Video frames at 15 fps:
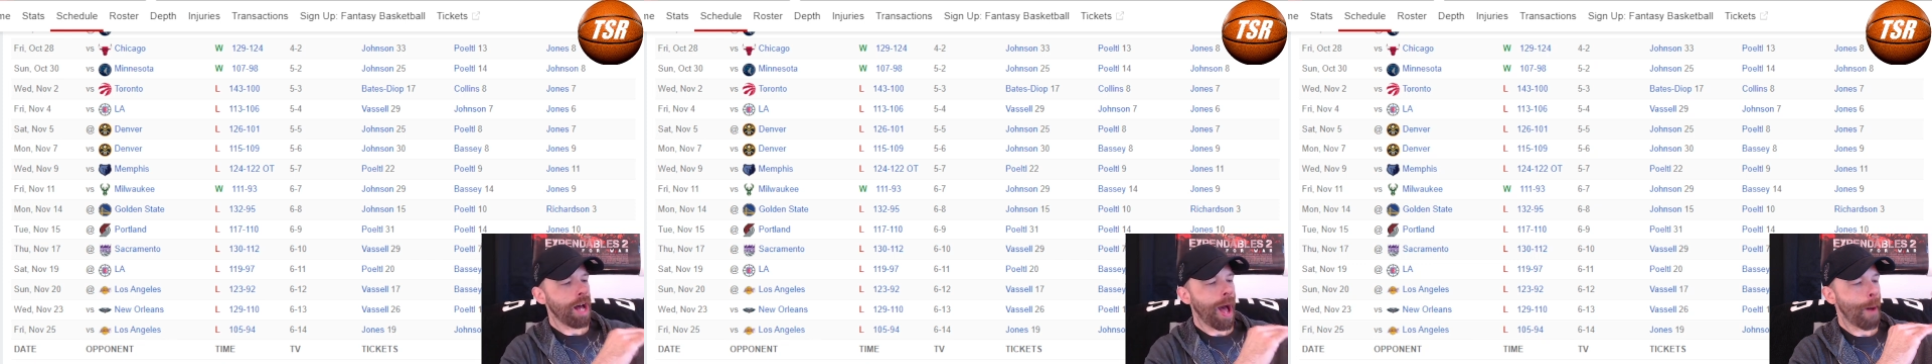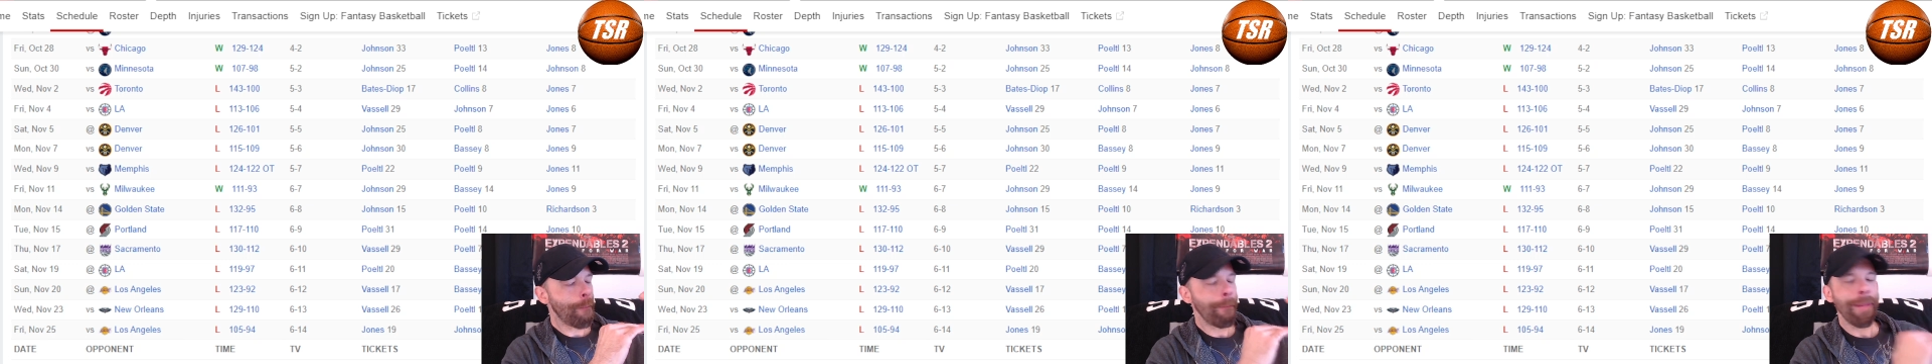
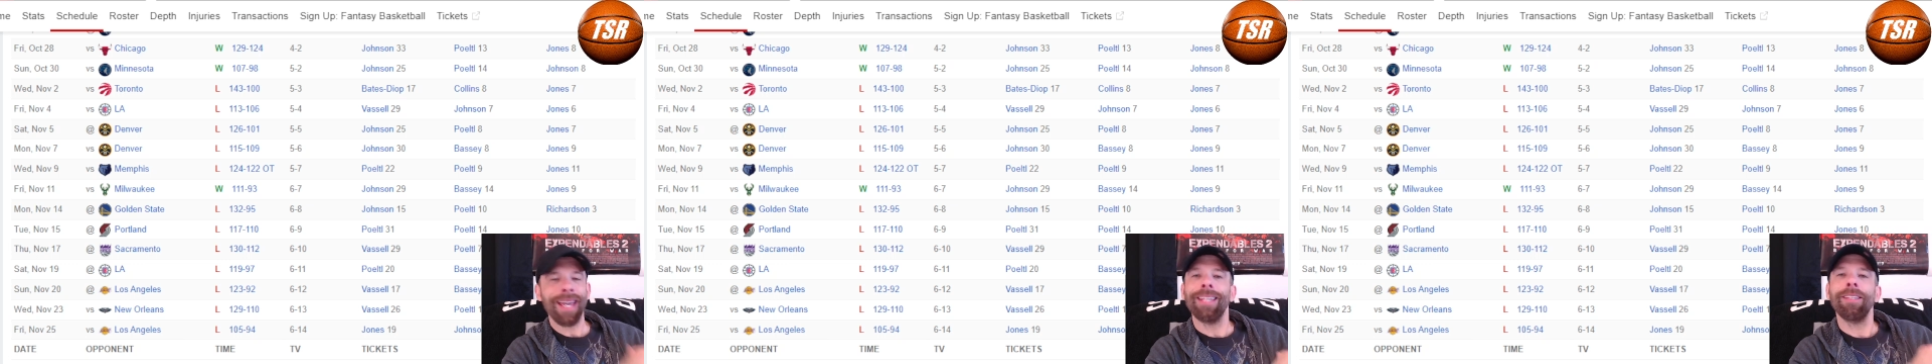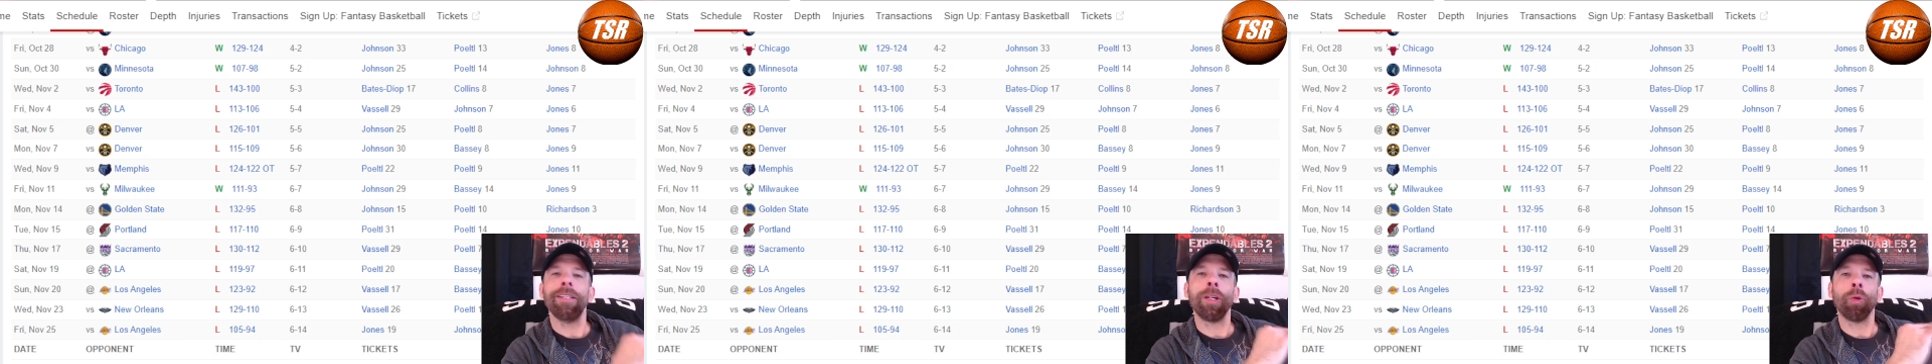
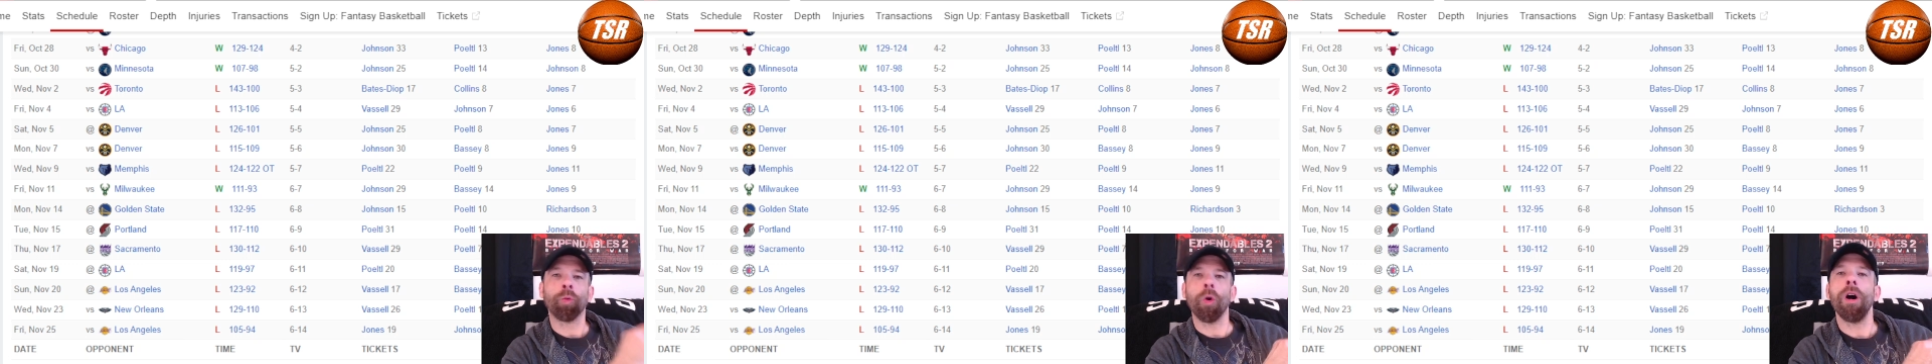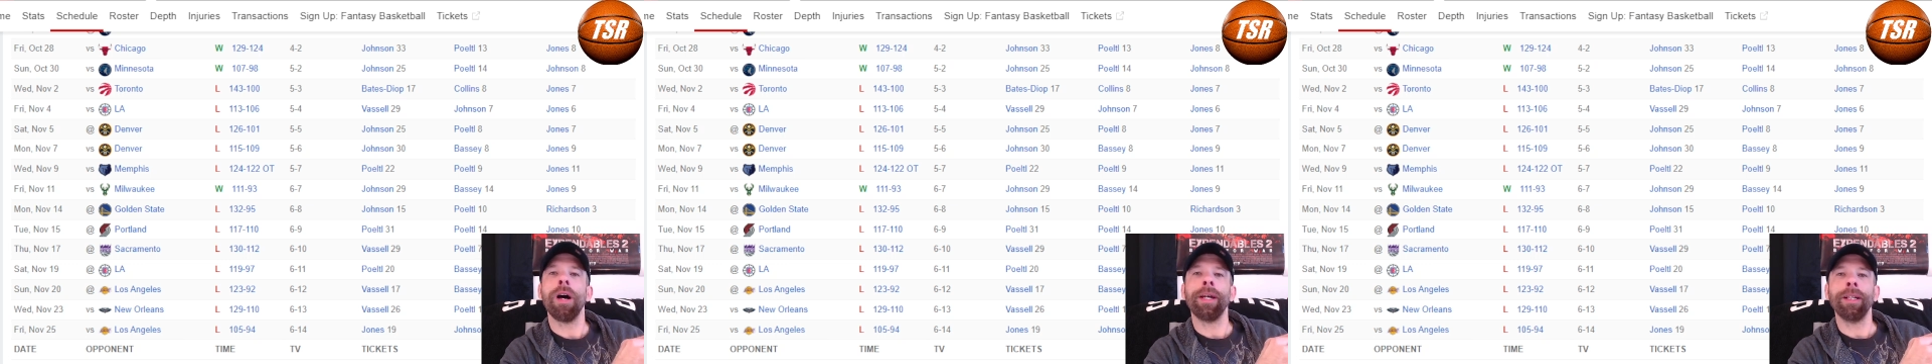amazing
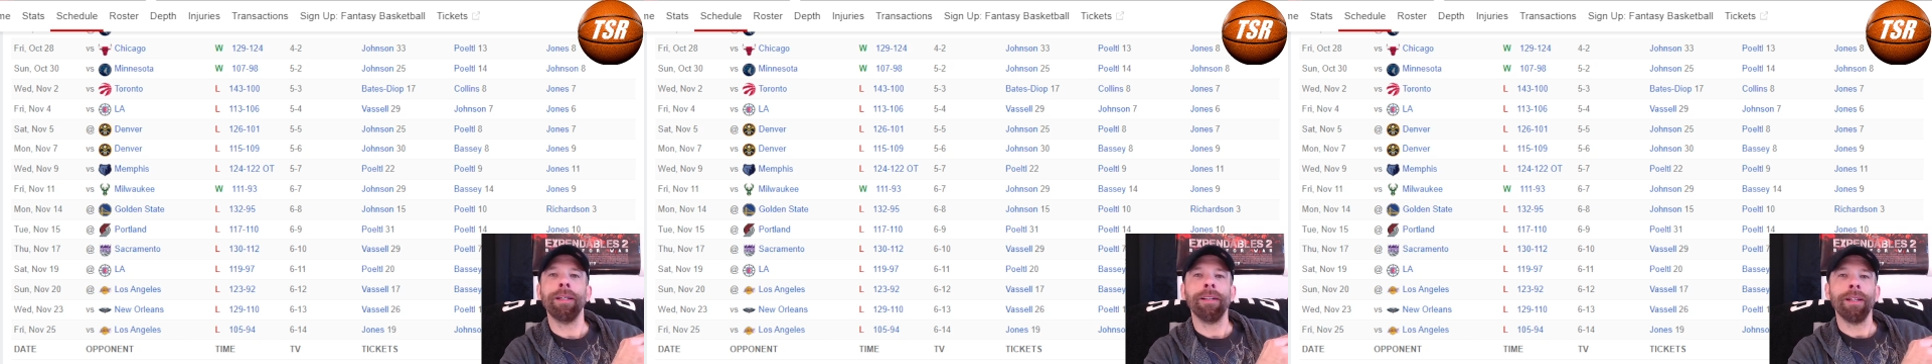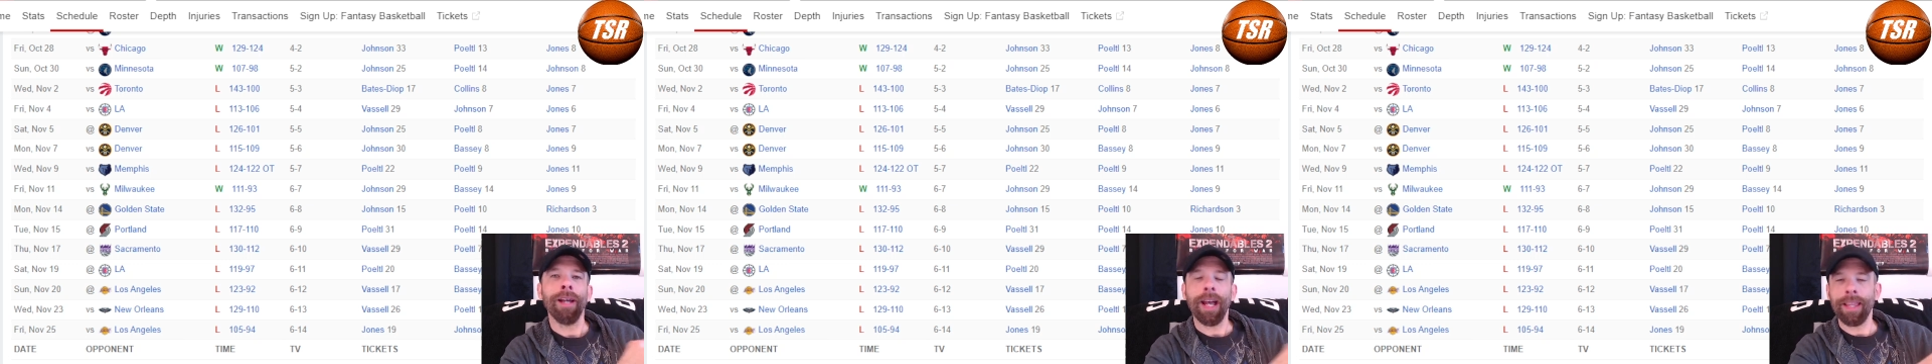run
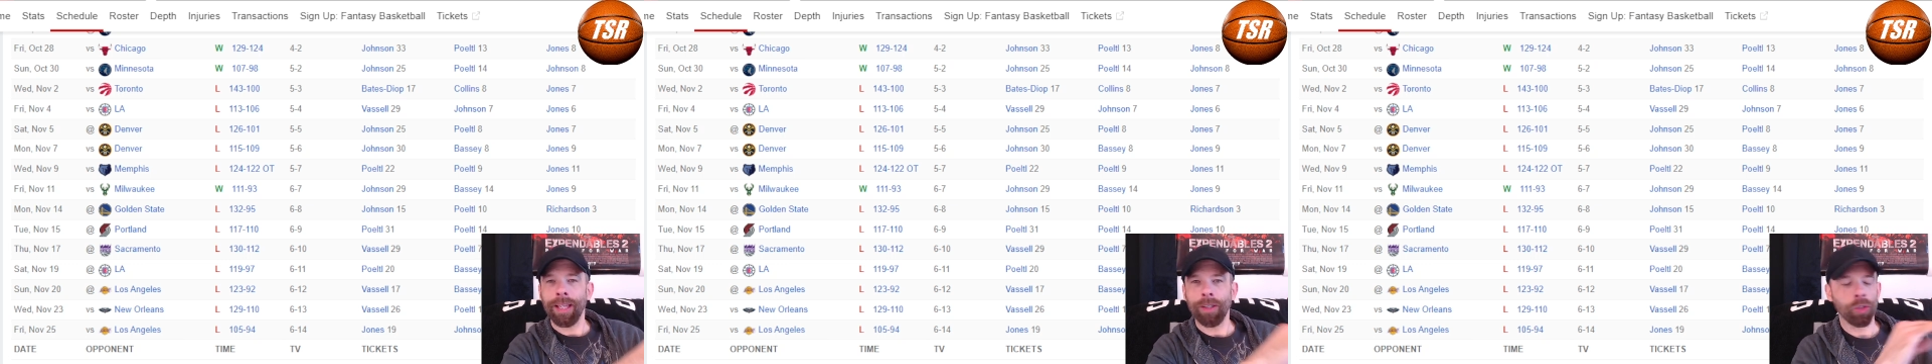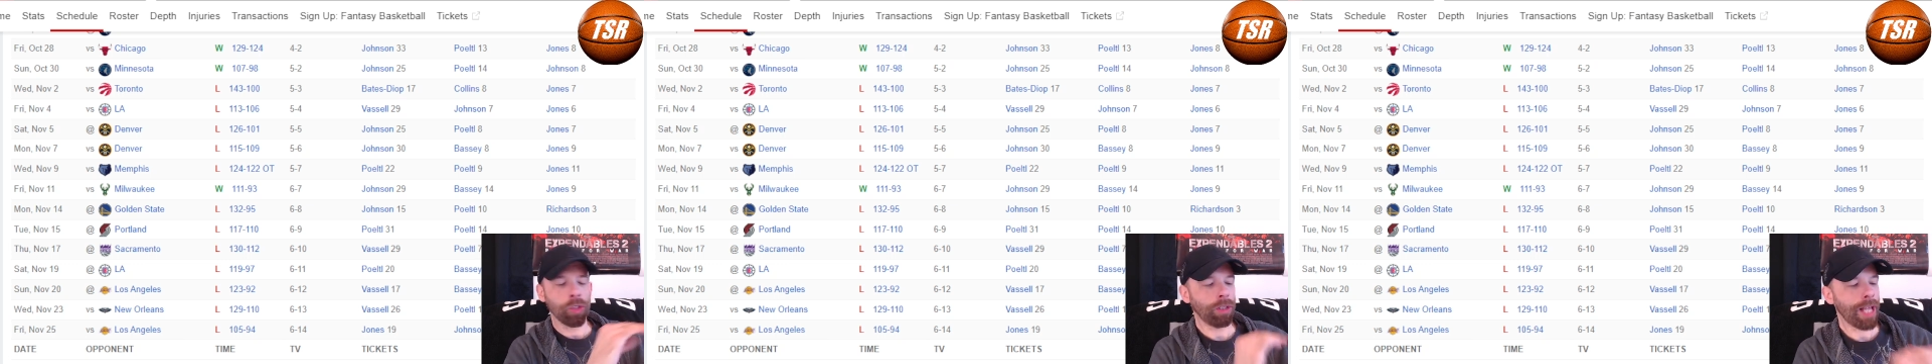and then
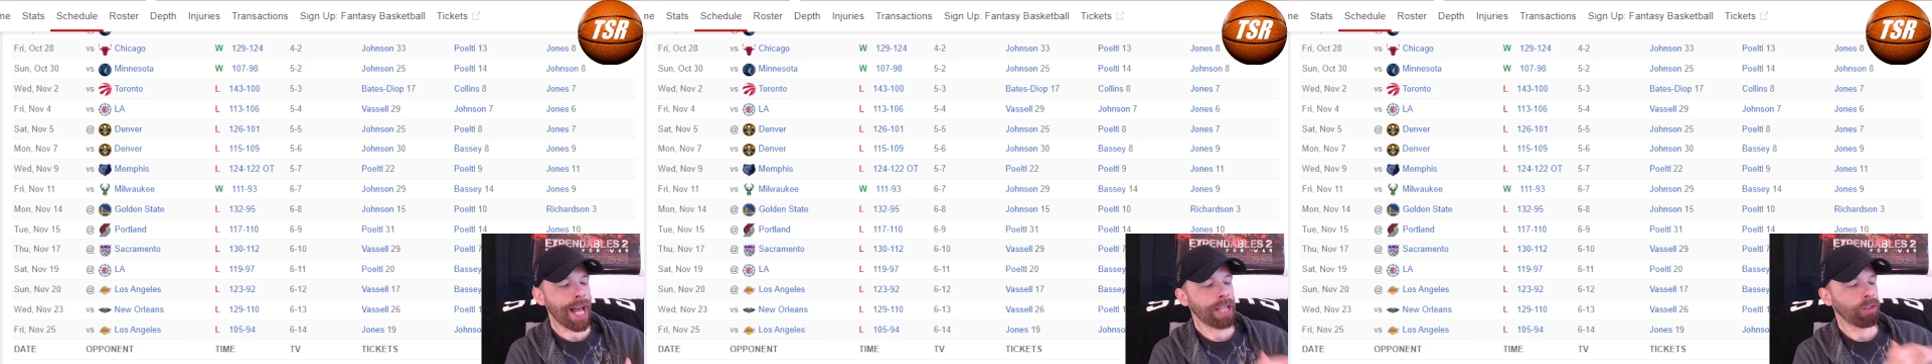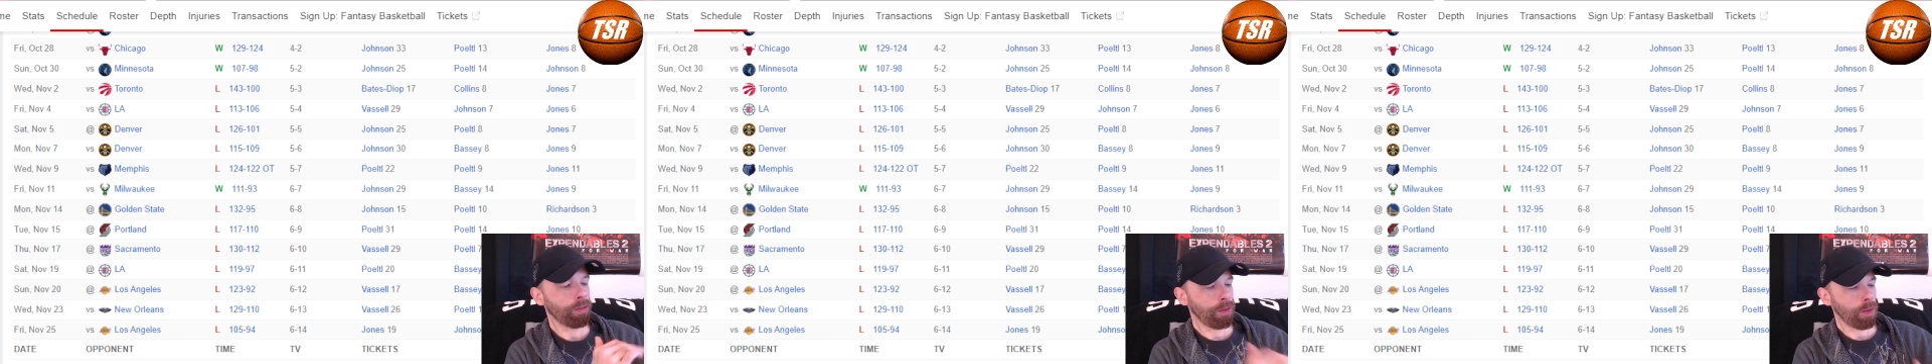those
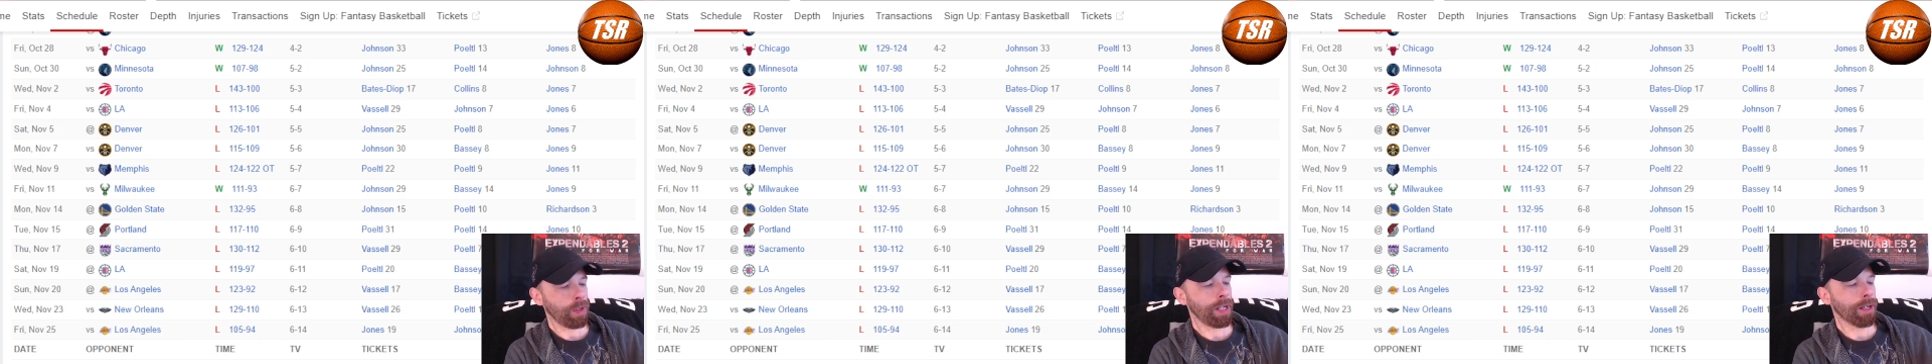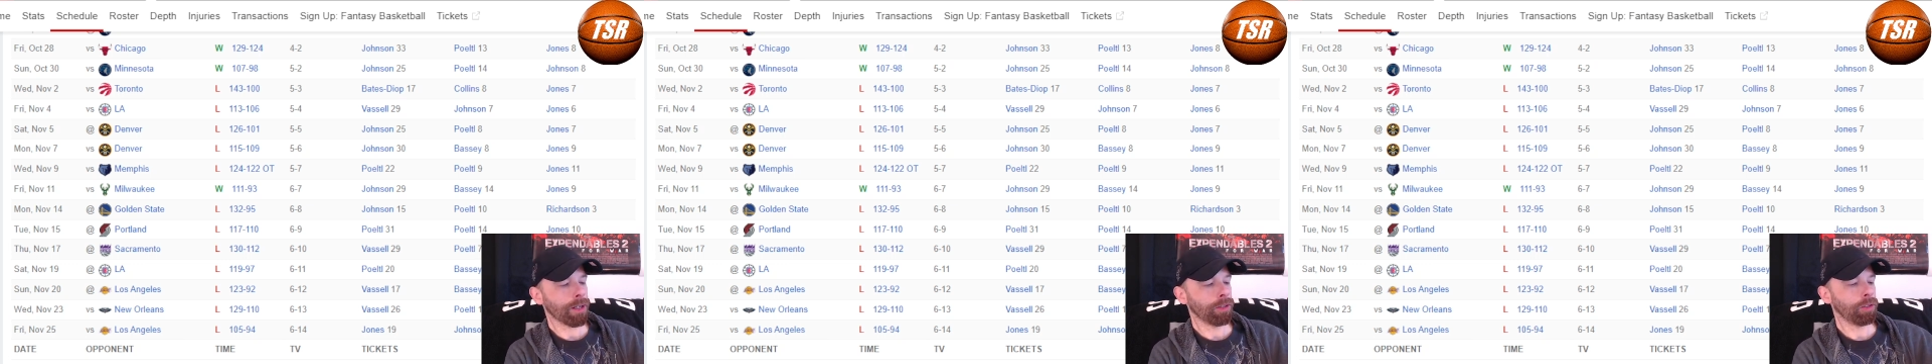last few
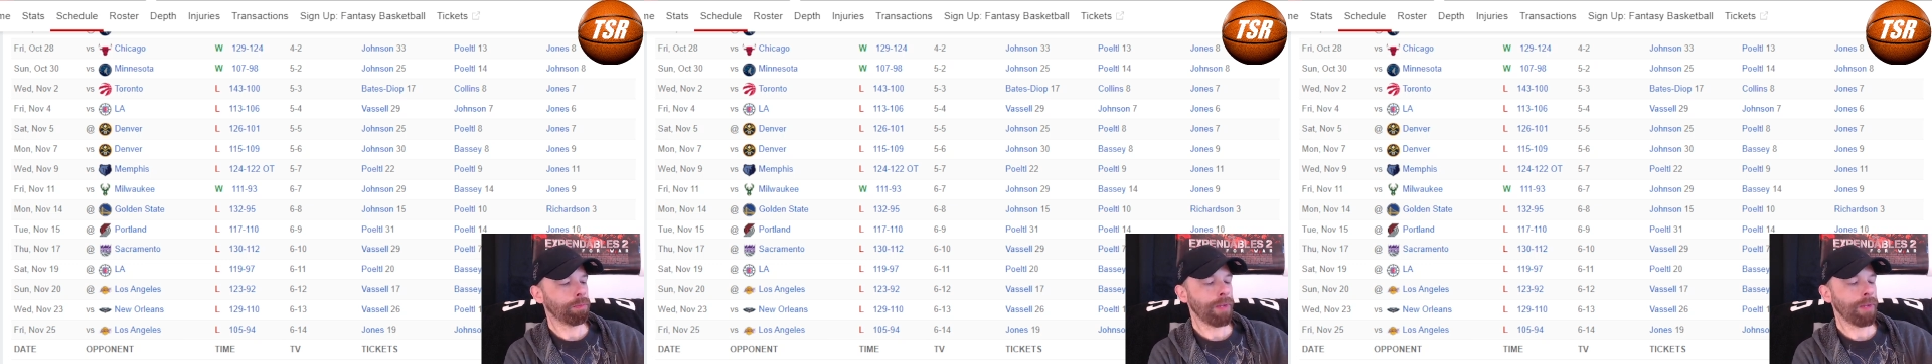years,